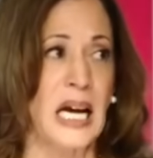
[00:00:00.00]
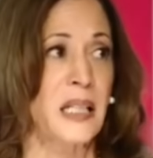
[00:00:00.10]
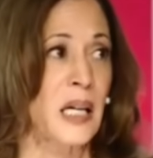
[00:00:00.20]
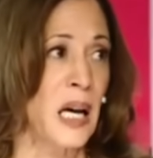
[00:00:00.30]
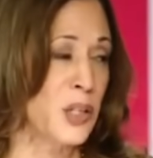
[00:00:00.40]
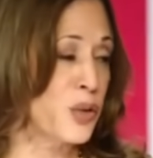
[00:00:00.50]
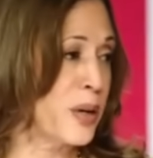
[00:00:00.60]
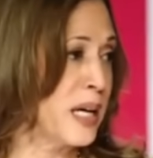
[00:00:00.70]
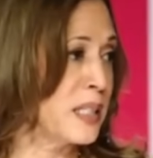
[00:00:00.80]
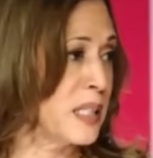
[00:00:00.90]
And the
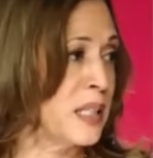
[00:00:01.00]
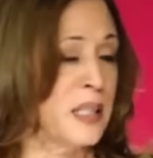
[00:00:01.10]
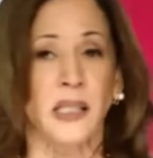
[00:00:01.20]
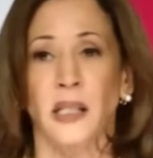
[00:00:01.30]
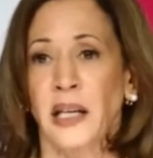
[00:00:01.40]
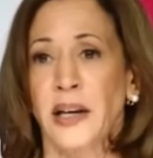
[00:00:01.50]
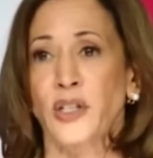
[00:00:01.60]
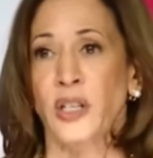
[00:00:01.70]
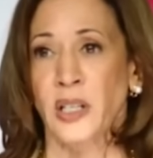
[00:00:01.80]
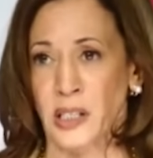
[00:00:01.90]
contrast in this
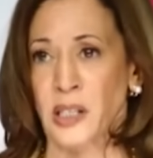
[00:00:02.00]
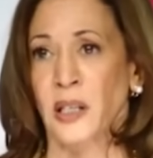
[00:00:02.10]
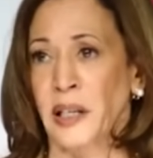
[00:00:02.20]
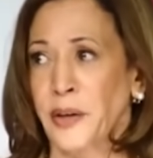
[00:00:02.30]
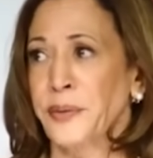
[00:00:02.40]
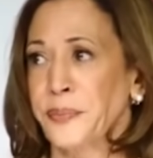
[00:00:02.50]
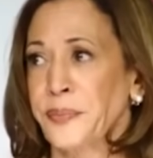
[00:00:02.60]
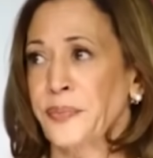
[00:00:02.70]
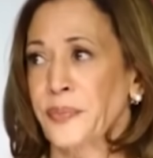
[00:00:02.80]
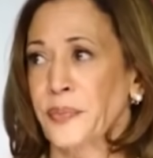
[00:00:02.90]
election is clear.
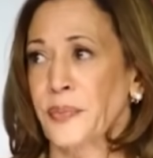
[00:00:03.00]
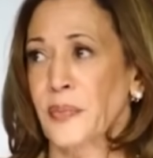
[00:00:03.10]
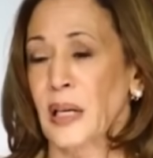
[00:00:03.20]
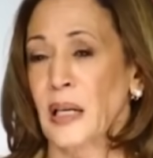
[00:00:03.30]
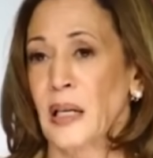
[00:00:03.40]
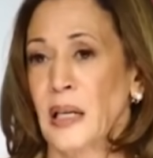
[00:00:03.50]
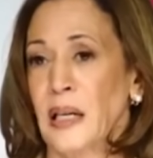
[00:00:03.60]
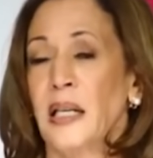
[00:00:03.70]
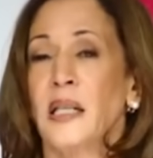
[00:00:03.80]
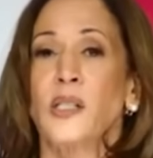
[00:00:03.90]

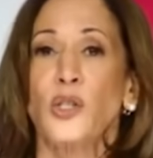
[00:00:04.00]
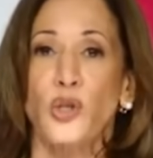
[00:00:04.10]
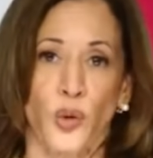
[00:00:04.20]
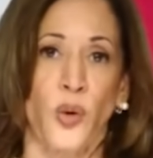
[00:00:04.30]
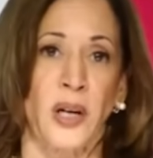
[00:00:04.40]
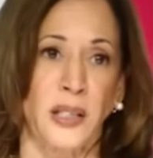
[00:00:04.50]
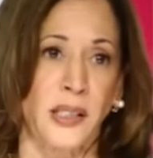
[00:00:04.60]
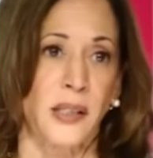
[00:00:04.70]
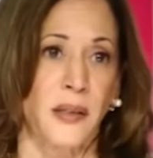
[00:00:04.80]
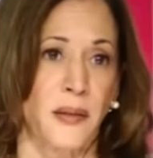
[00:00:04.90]
It is a
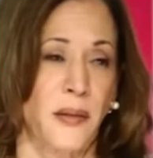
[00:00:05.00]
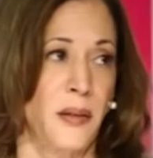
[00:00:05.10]
choice